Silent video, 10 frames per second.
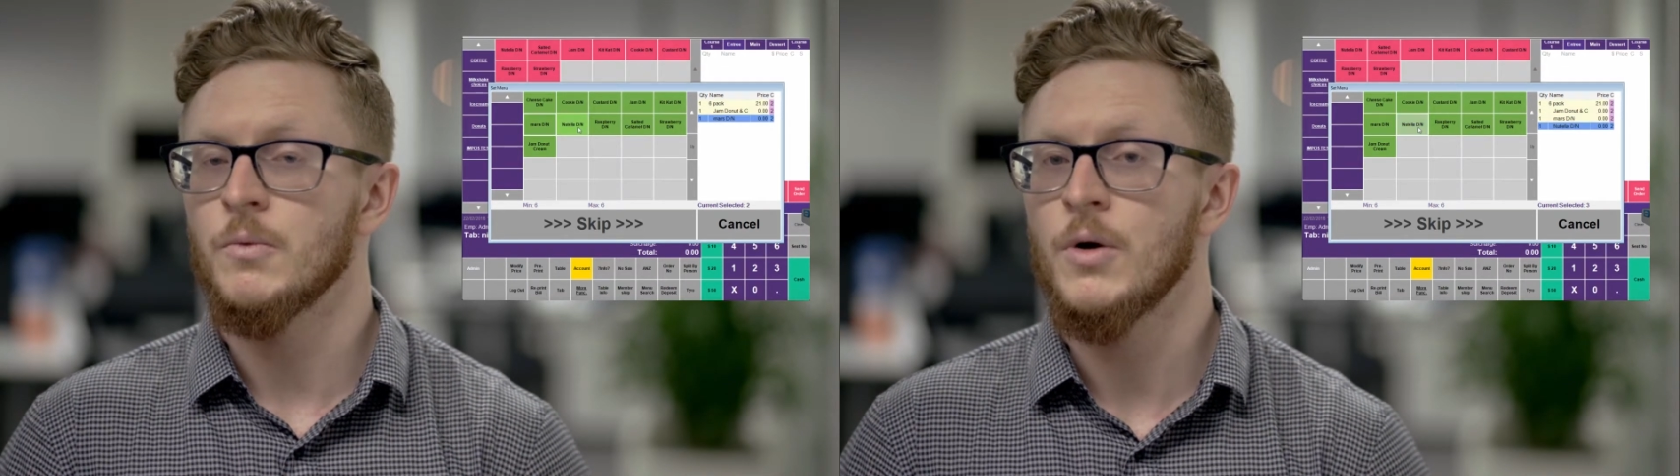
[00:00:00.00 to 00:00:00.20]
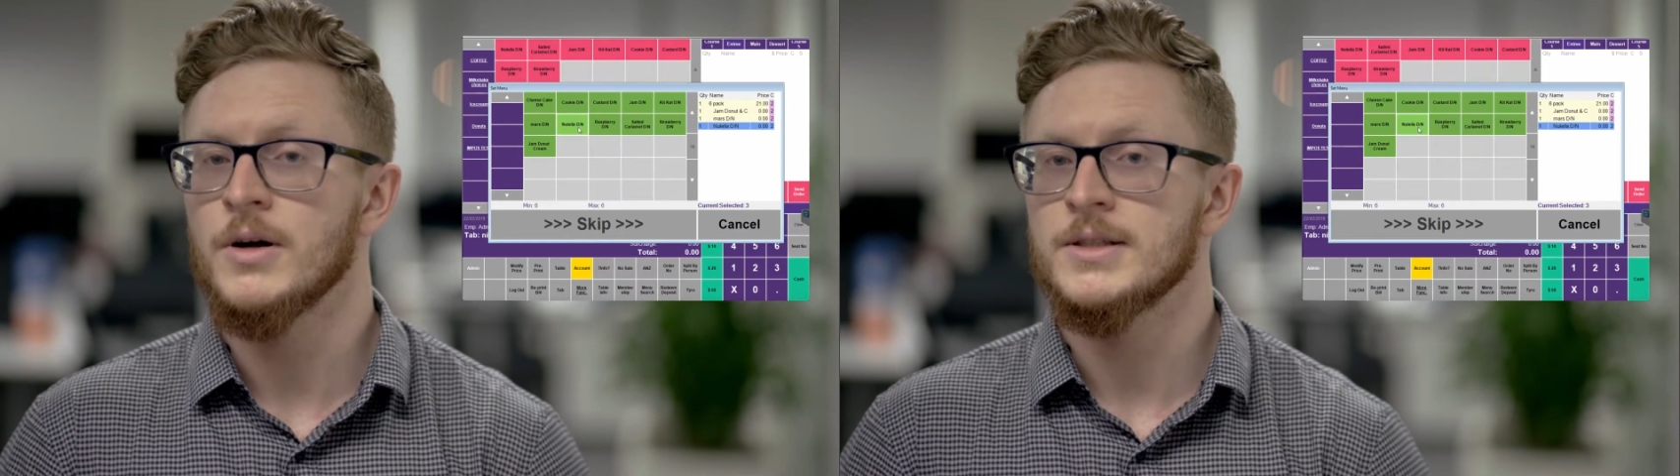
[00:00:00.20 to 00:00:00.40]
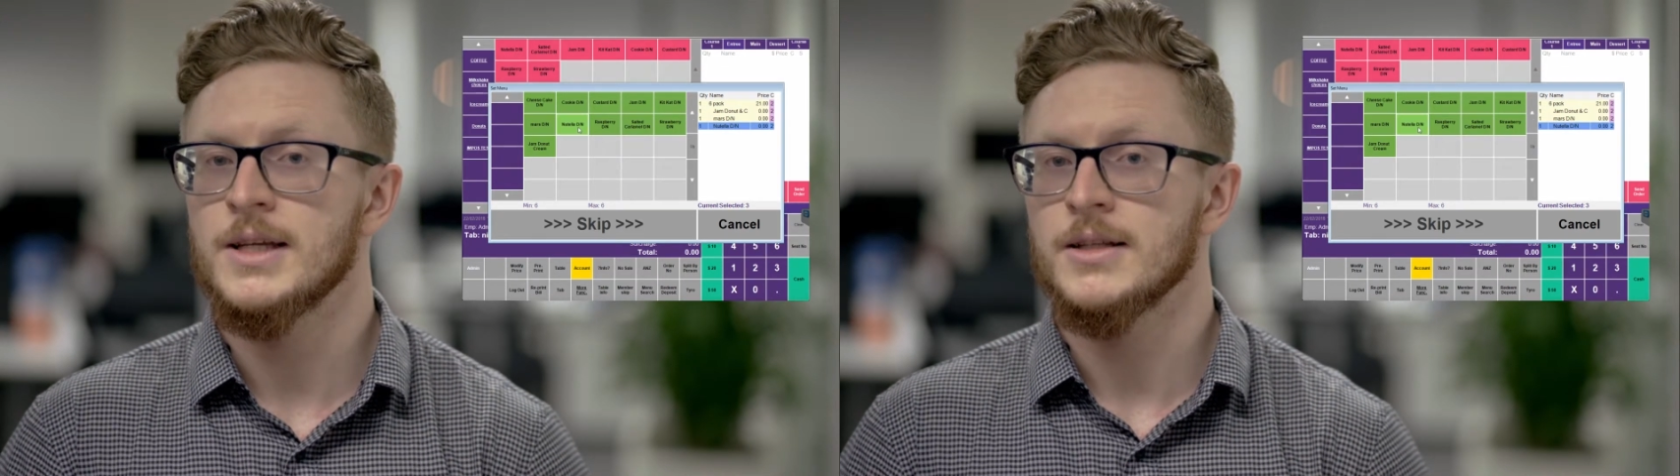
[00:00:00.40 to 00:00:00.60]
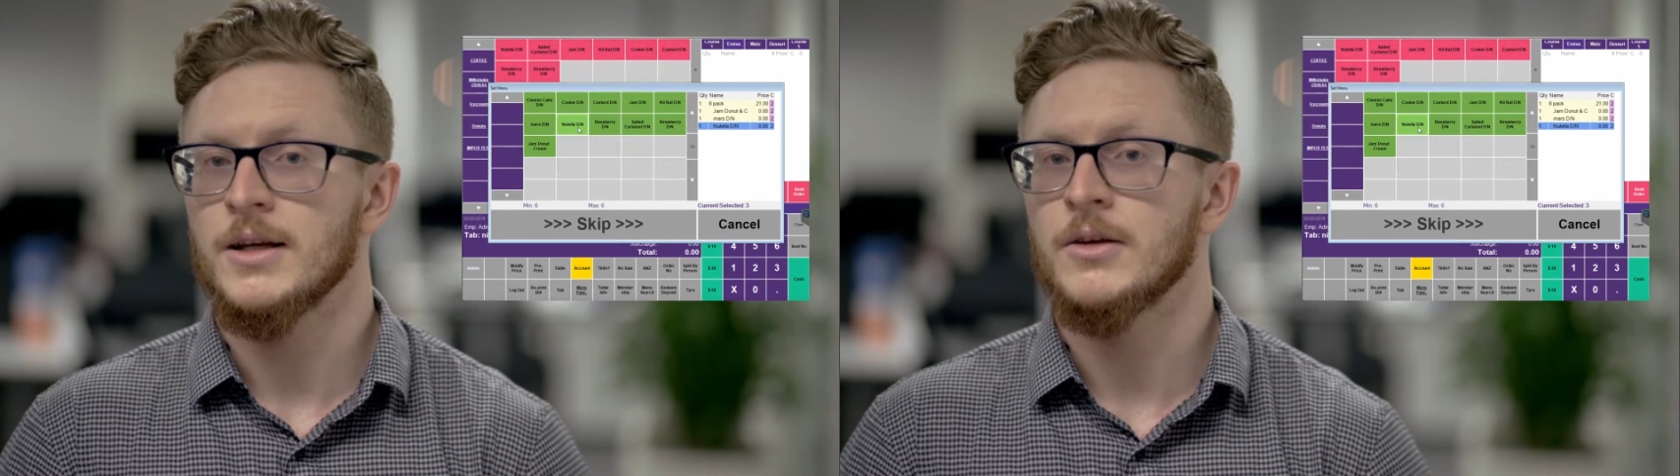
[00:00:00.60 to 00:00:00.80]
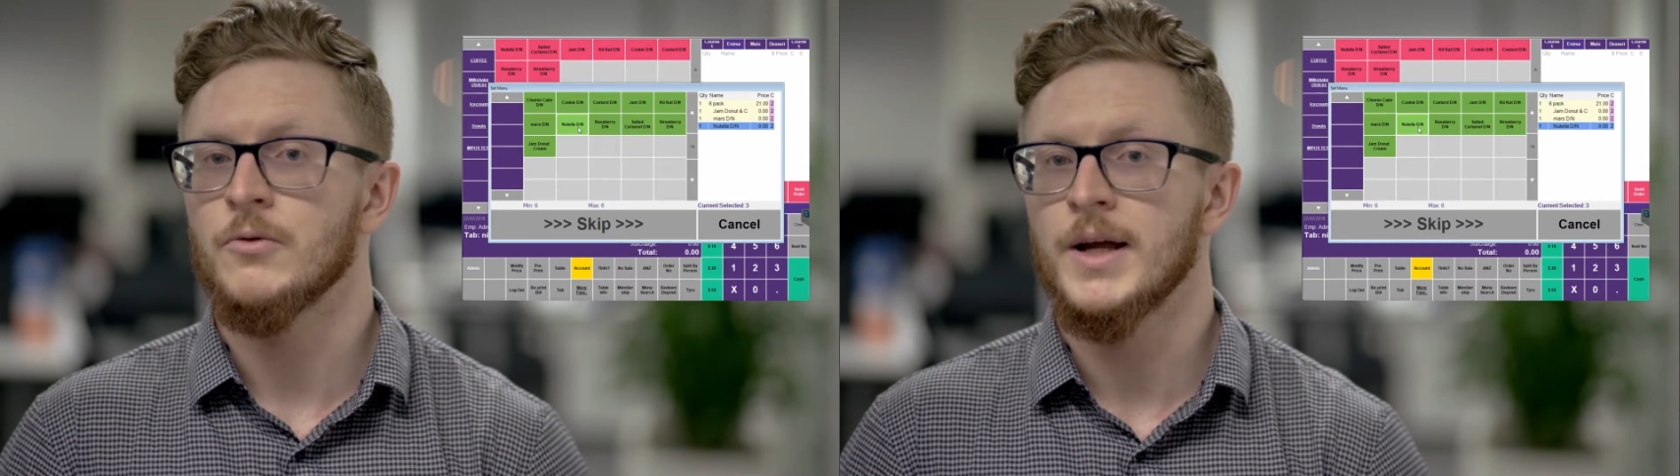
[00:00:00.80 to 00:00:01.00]
works is
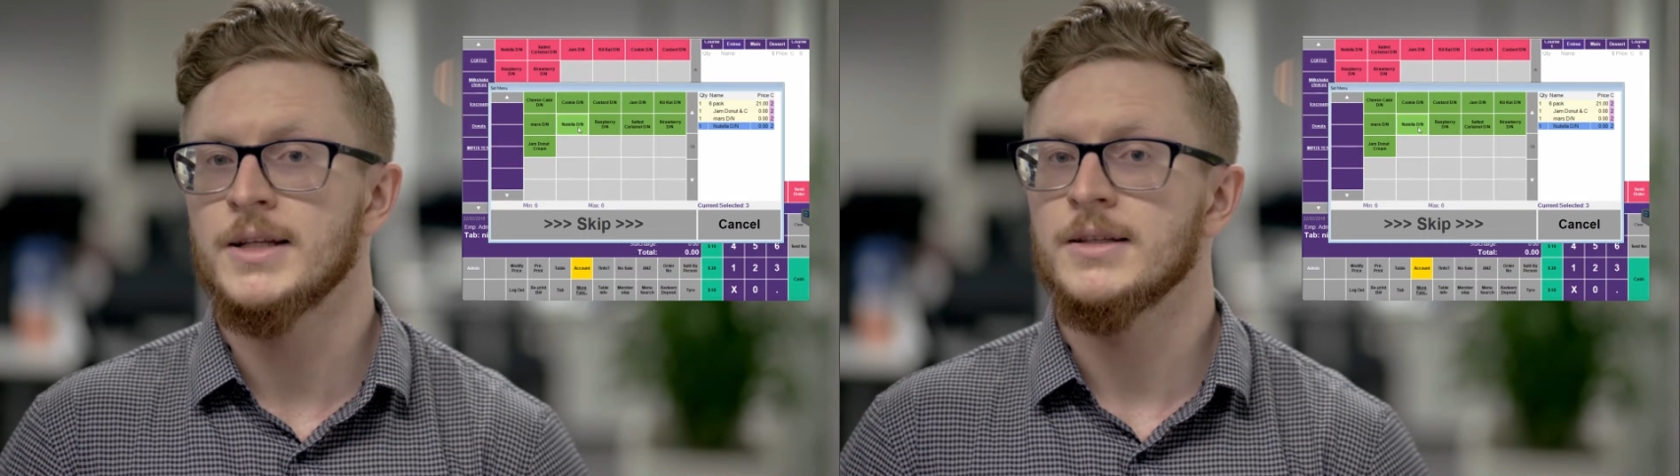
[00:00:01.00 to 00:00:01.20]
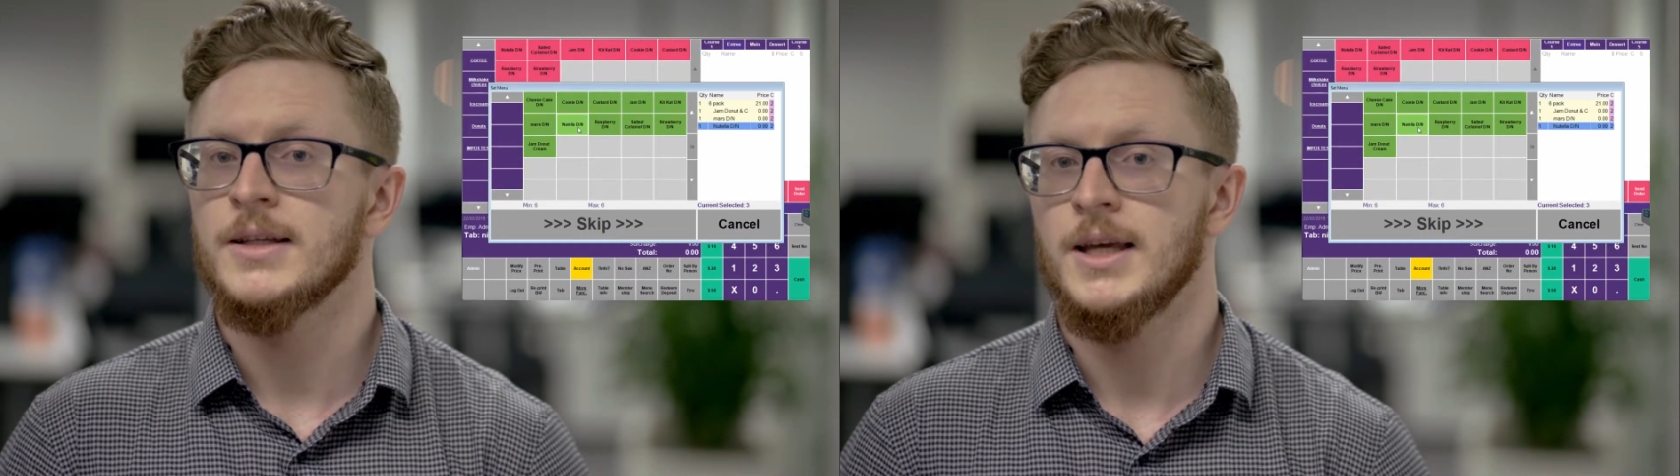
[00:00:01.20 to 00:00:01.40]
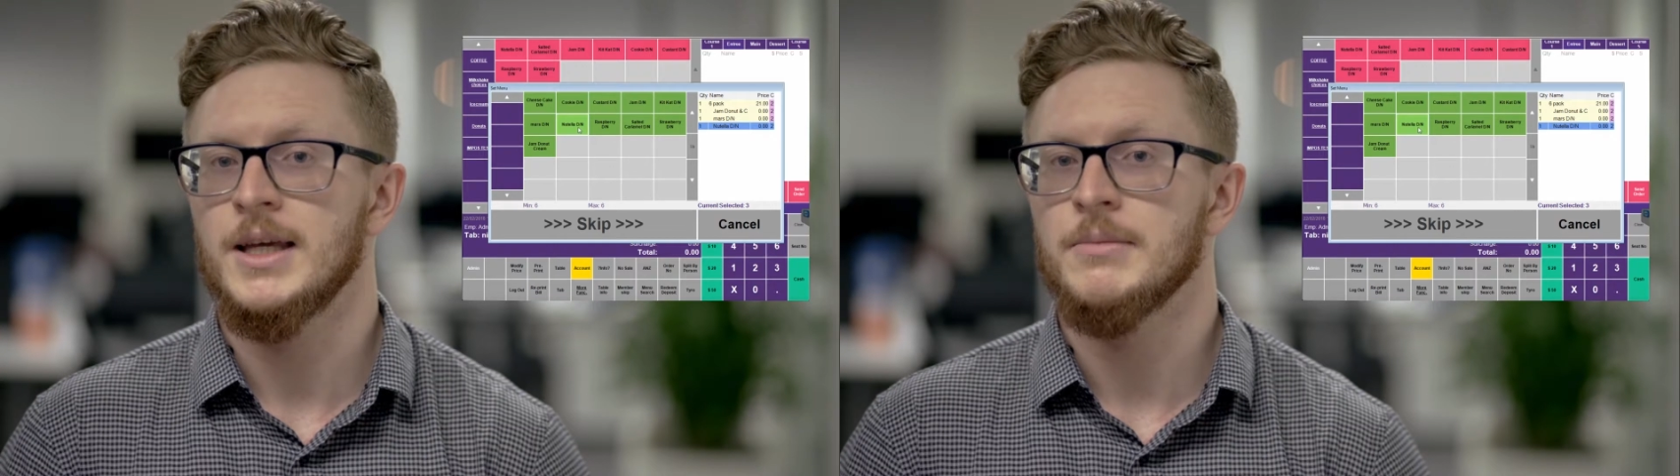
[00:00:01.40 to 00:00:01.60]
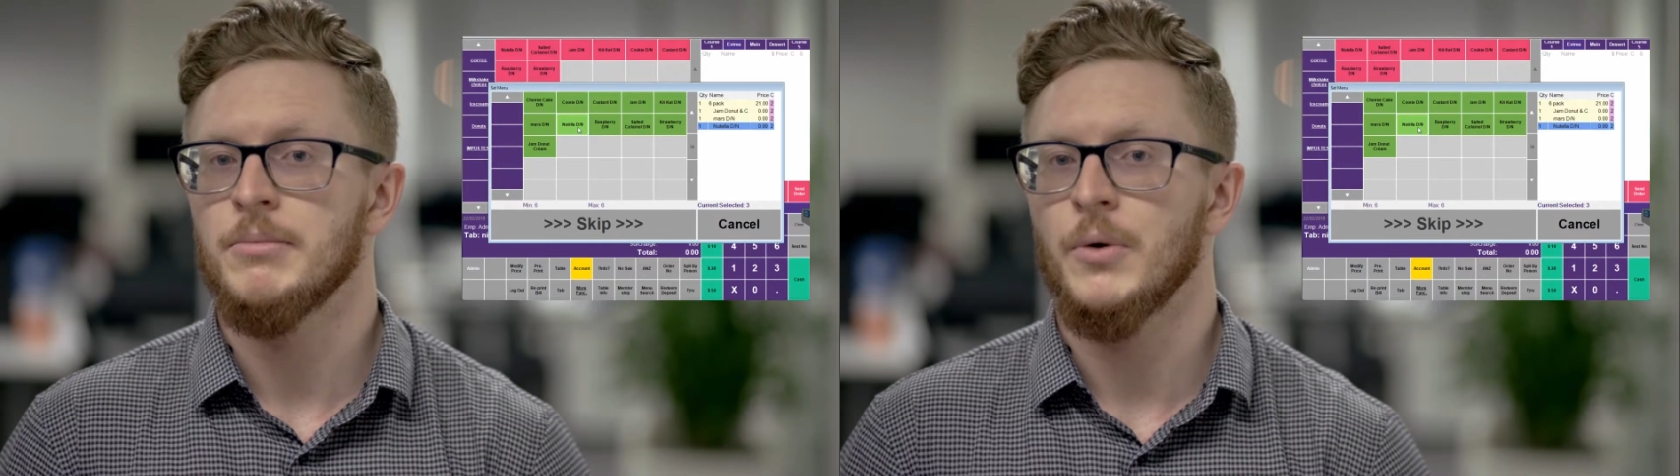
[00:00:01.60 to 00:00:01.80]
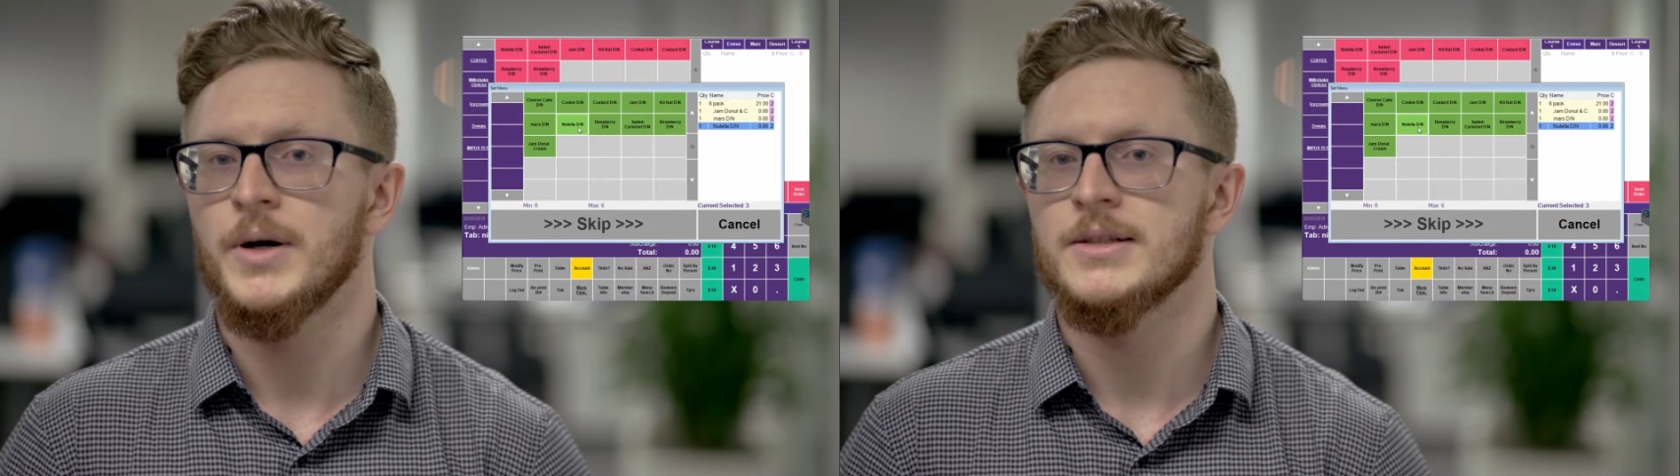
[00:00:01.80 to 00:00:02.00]
a great key
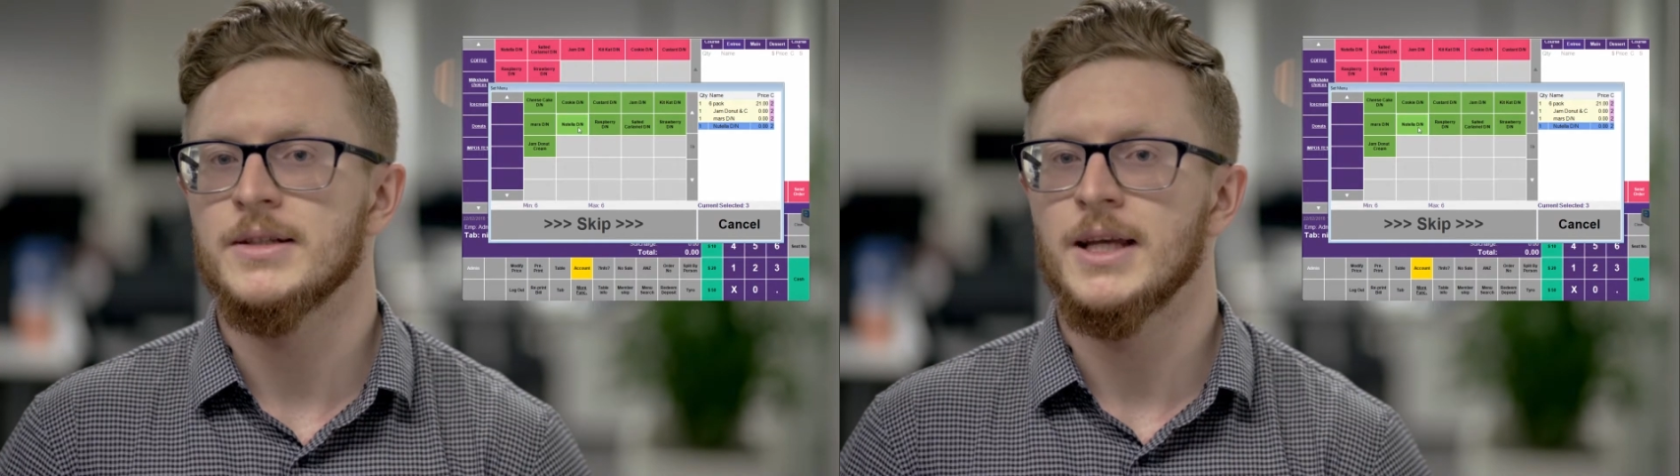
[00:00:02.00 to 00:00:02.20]
point.